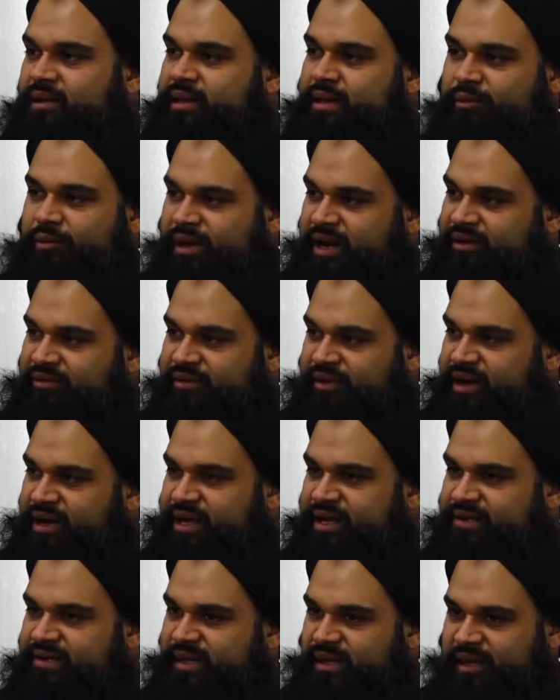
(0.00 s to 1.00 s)
That whatever it
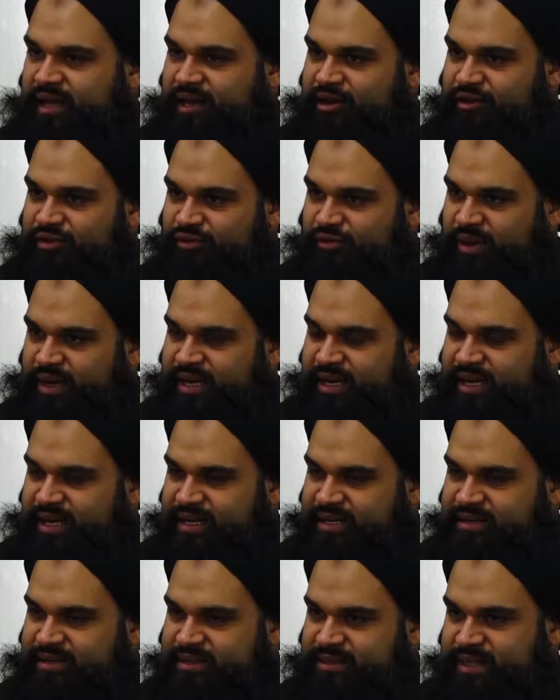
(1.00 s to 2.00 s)
is, Allah knows what it
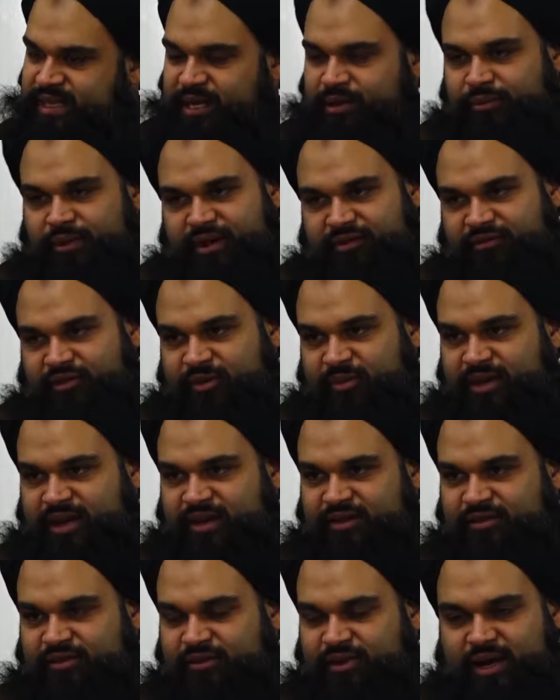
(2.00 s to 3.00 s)
is, and we affirm it
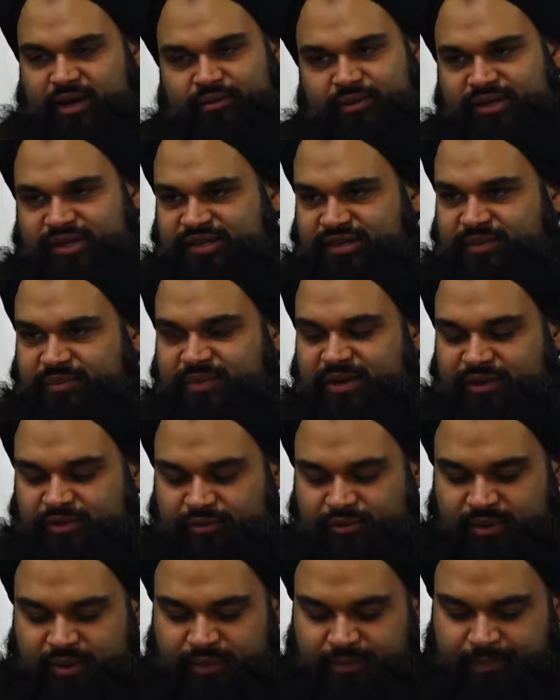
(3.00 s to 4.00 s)
as correct, we just submit
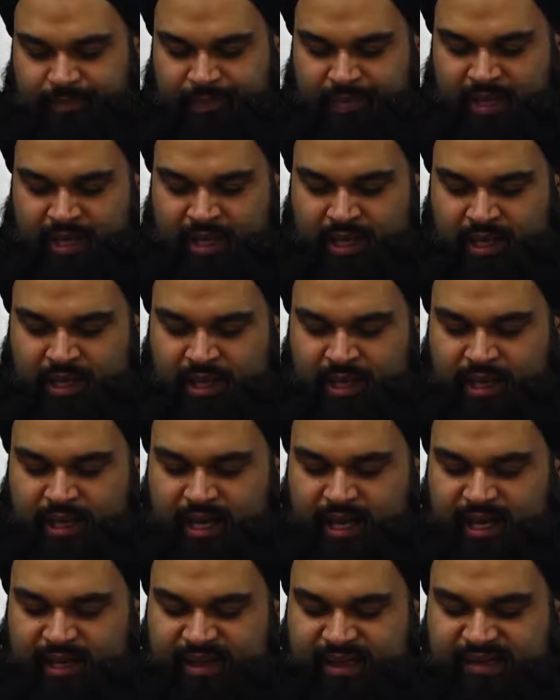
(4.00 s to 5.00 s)
to it.
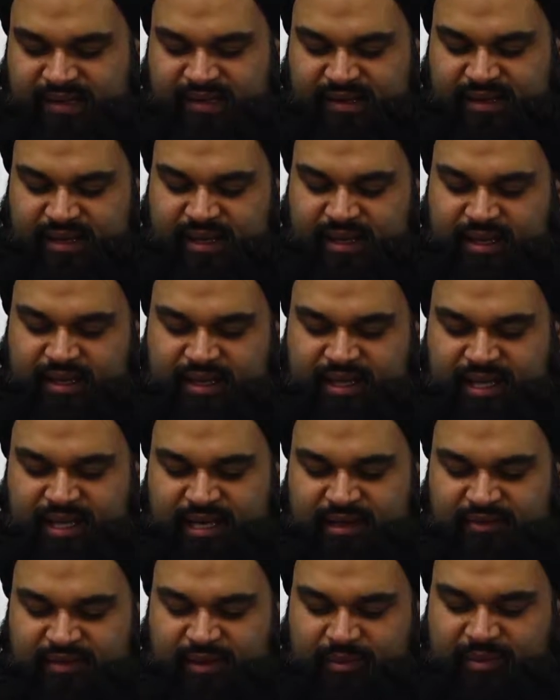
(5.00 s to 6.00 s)
And this is the
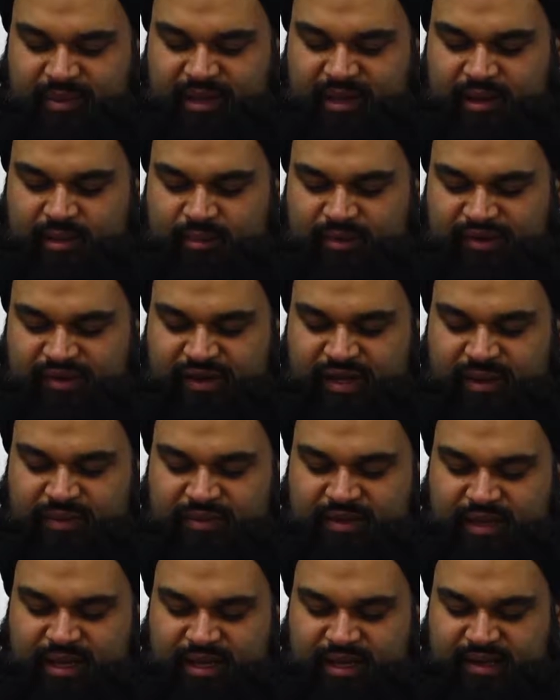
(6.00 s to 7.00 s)
deen of the
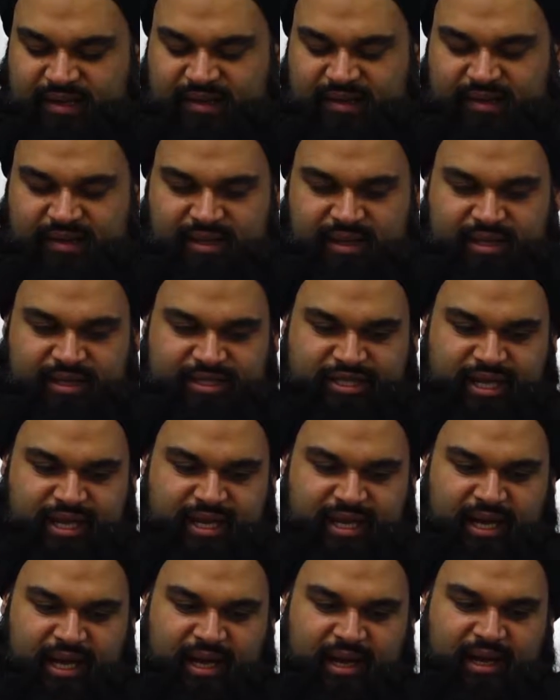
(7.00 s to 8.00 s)
Muslims, and this is the
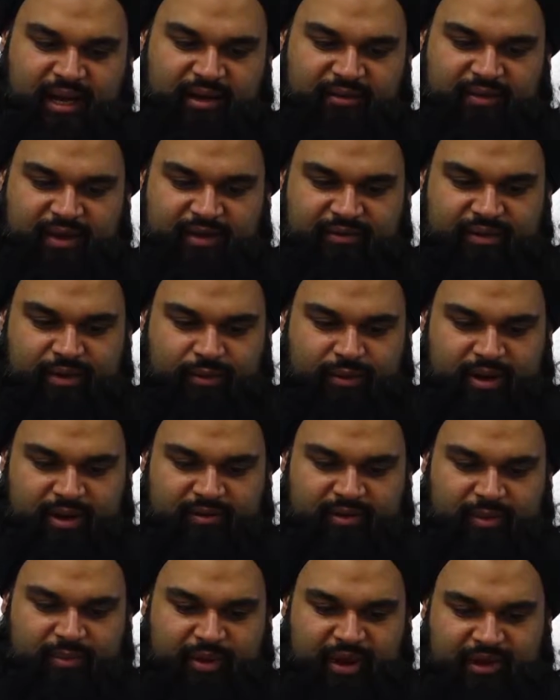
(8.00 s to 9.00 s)
sharia of every one
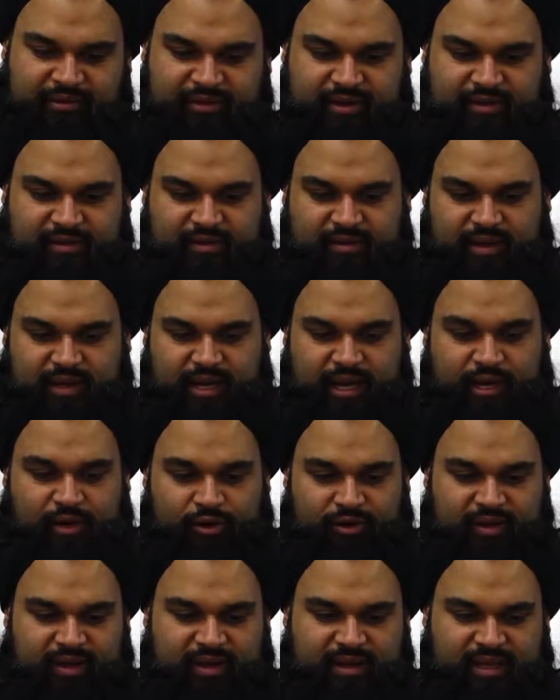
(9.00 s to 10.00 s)
of the prophets. And I
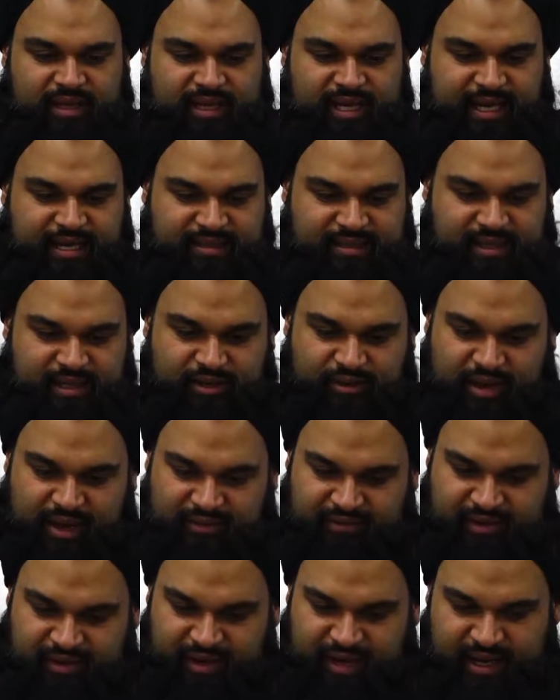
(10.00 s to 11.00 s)
know that the text that you
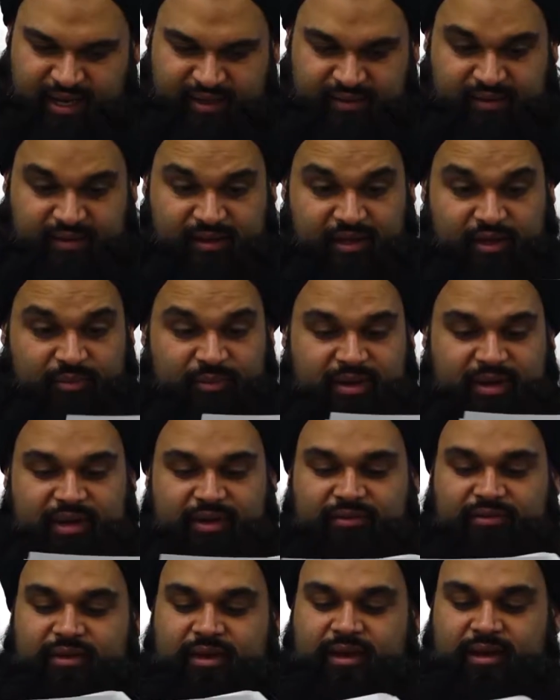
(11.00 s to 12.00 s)
have in your hand is a little bit
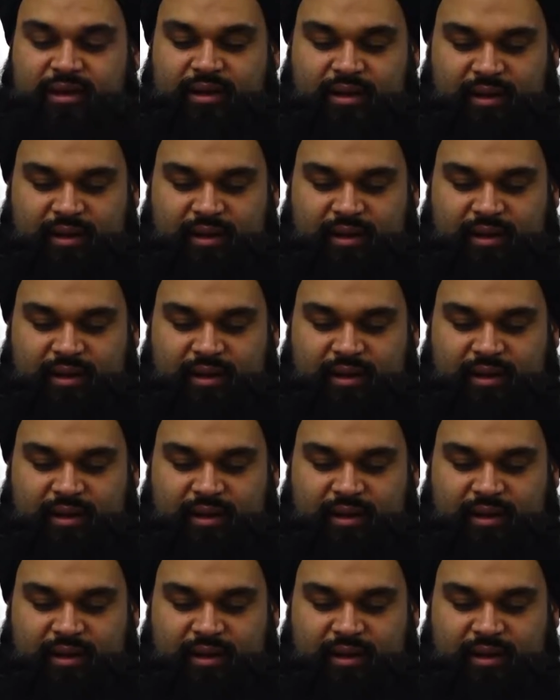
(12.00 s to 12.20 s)
different.